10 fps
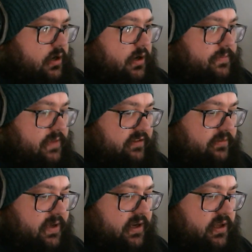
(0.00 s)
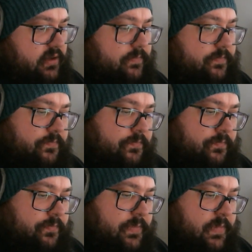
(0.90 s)
Alright, that's about it.
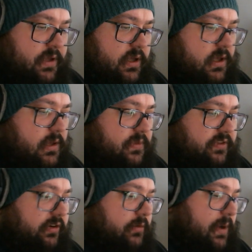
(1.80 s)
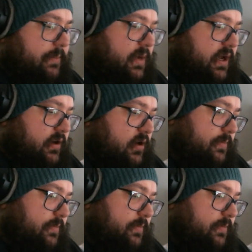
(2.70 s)
I'm going to turn my mic